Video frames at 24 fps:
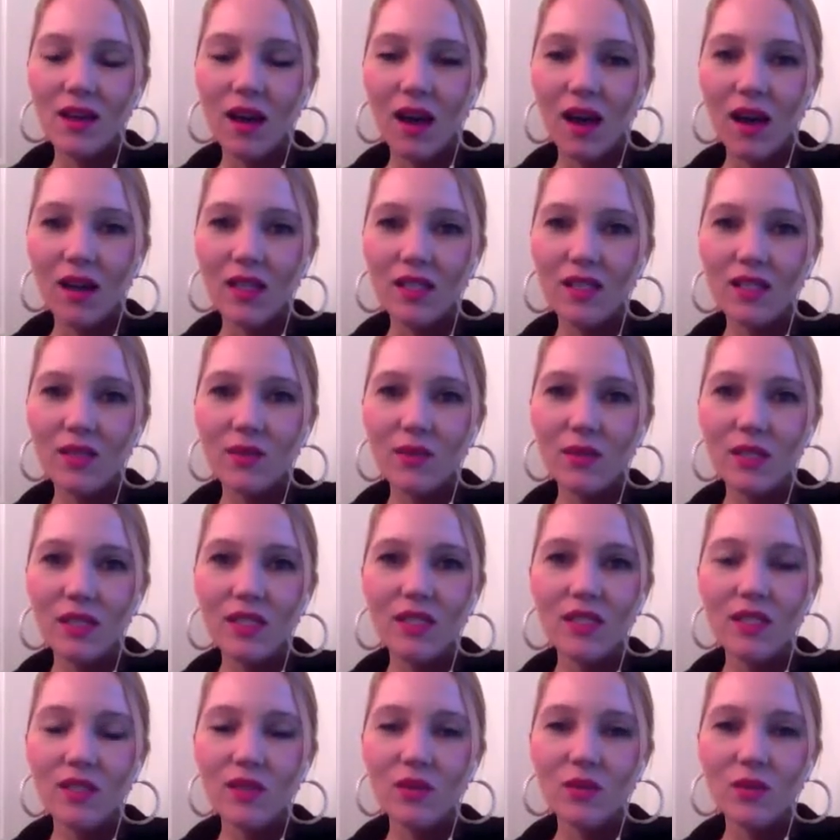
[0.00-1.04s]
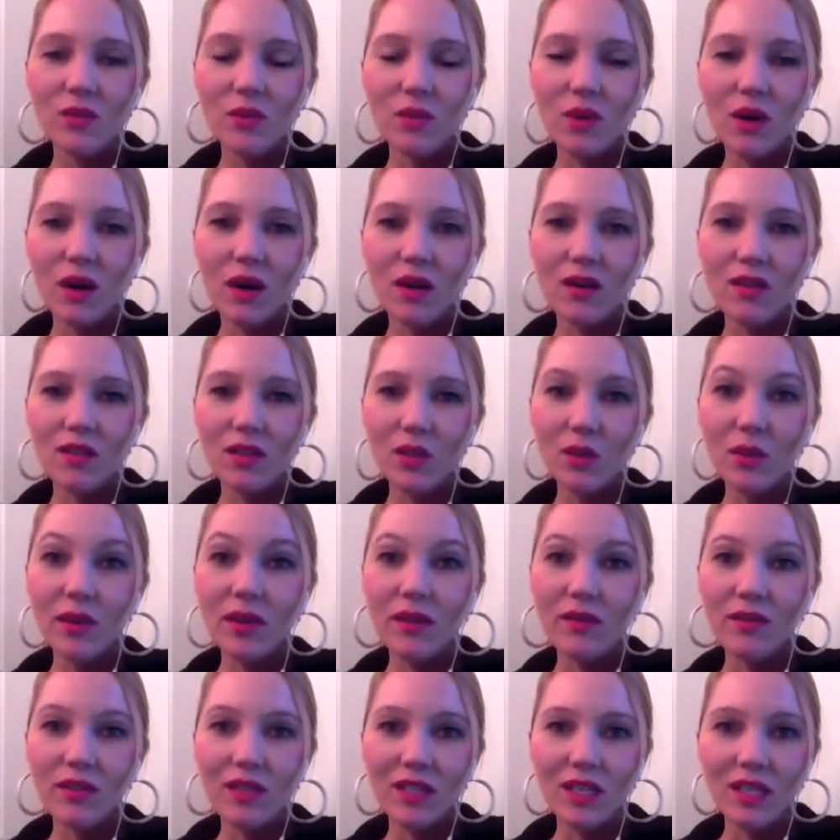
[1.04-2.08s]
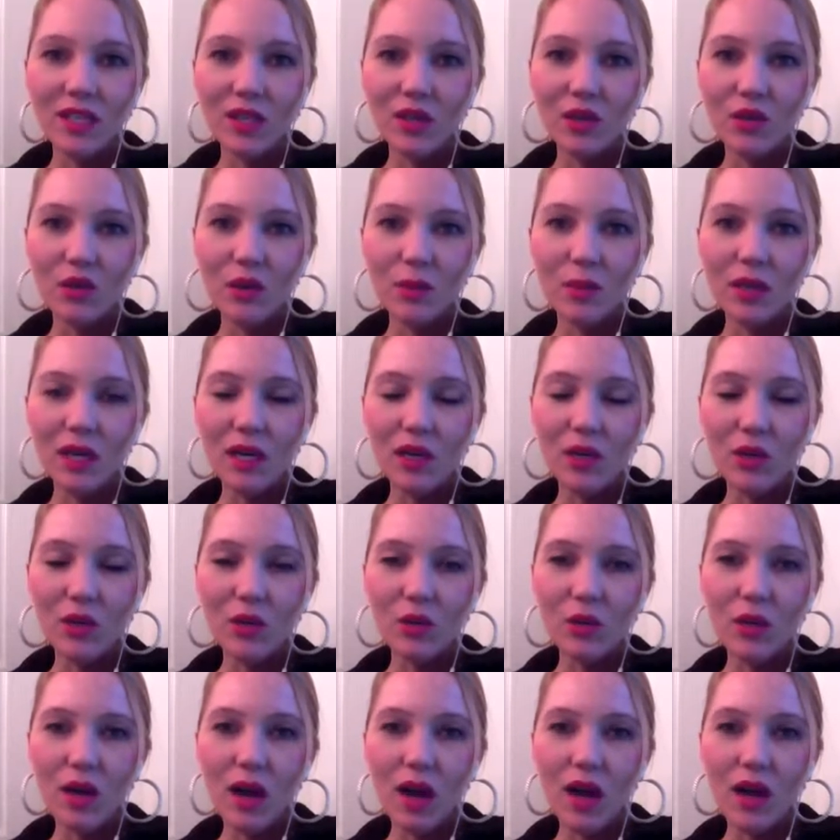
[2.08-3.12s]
I just wanted to do a quick video about